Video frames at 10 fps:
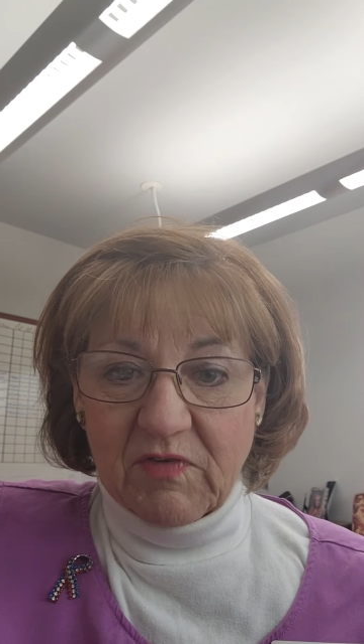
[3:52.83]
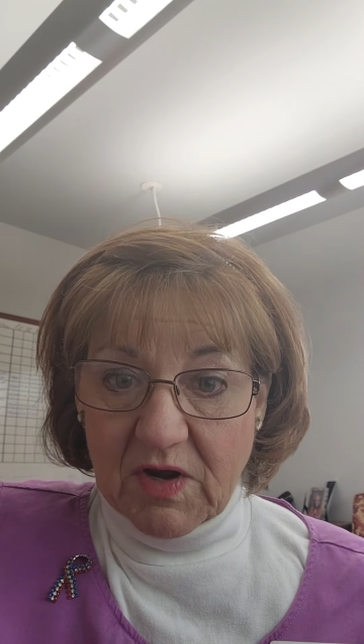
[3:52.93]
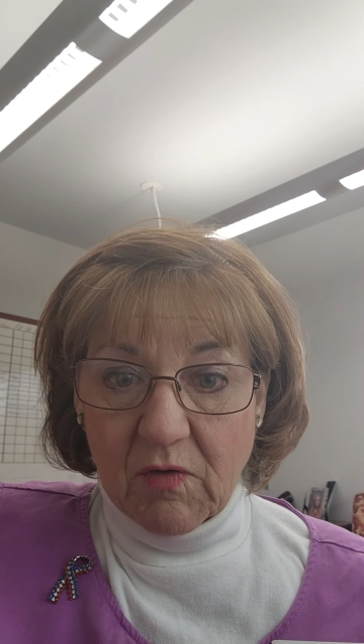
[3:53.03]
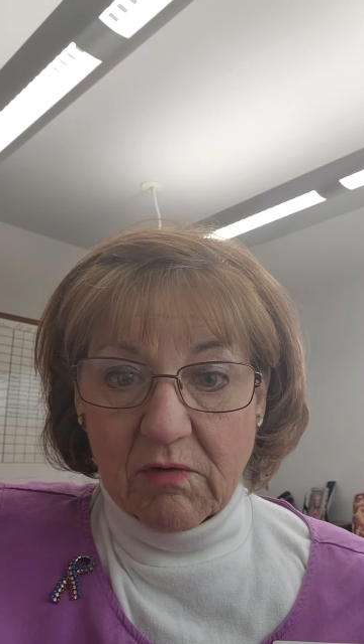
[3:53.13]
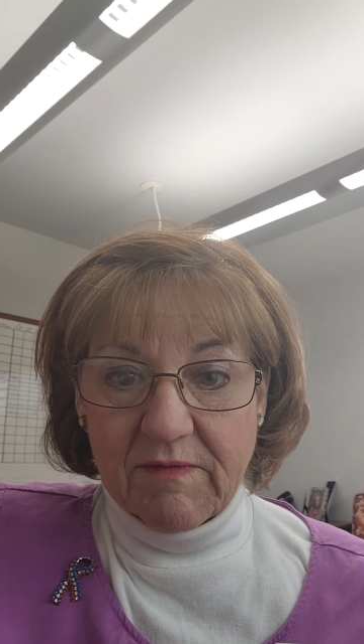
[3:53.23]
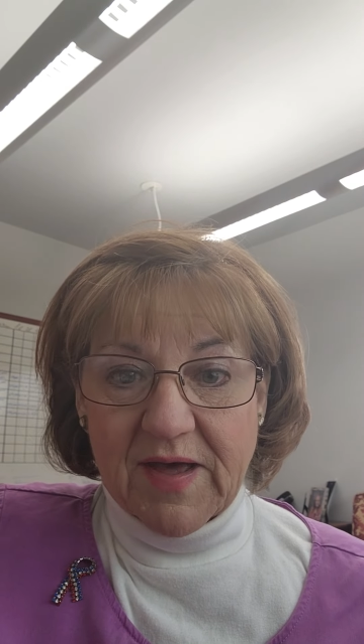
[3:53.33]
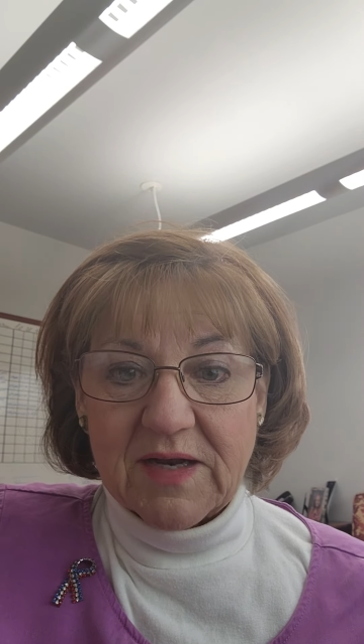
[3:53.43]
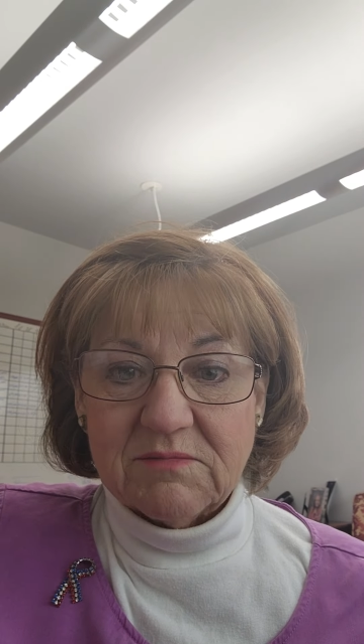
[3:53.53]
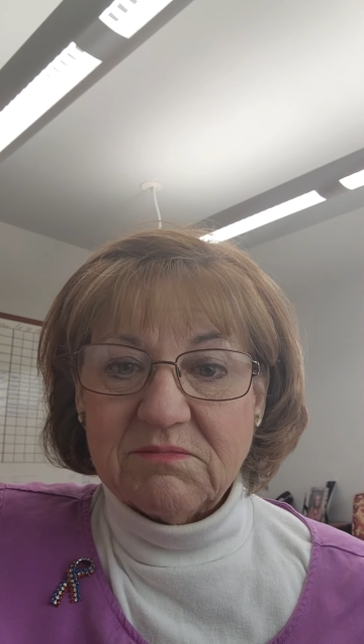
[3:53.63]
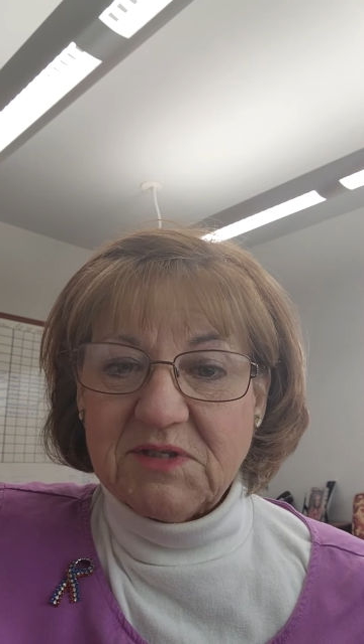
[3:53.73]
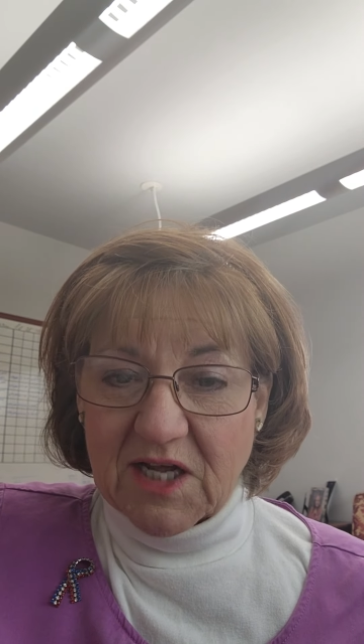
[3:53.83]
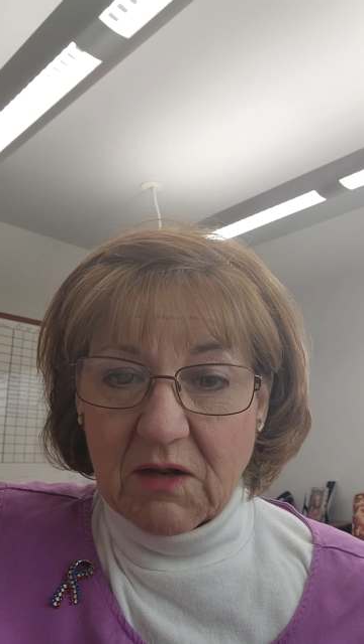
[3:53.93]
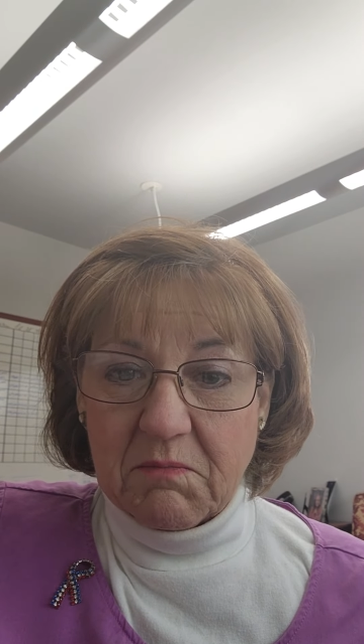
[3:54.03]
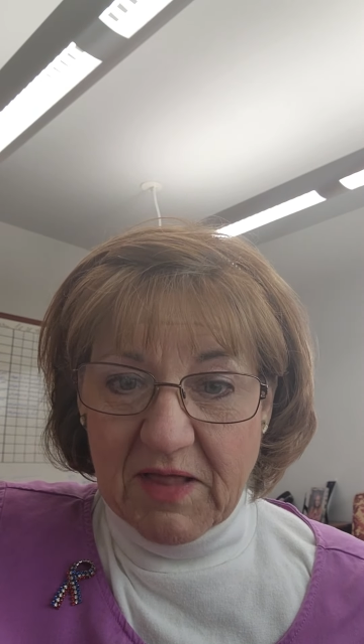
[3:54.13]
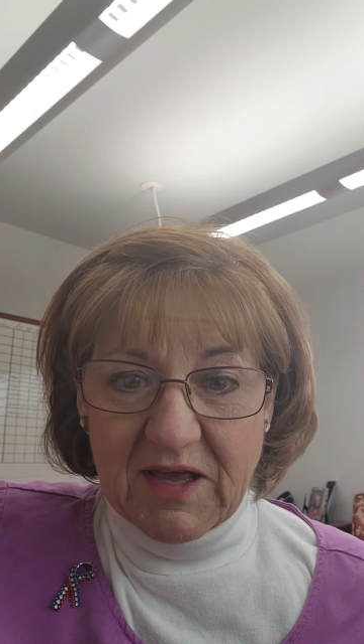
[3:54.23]
you know vet, tell
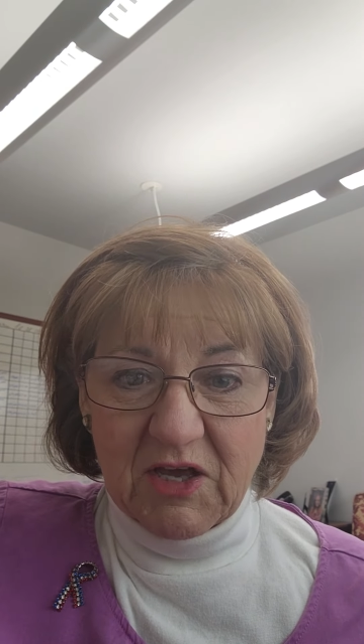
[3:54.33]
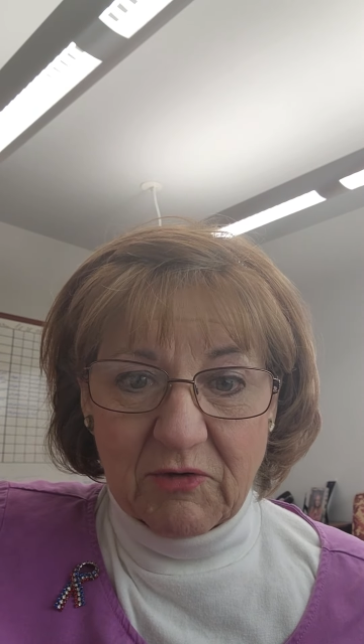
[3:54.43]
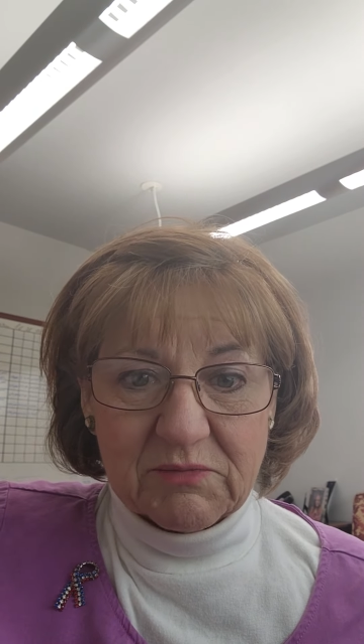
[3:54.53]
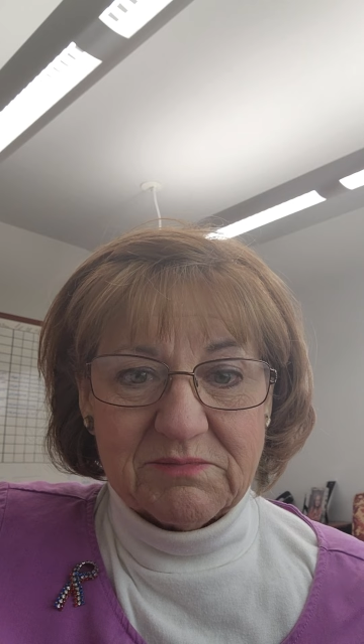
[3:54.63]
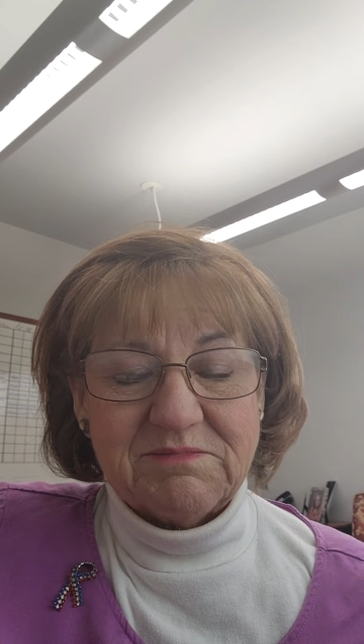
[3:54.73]
them thank you.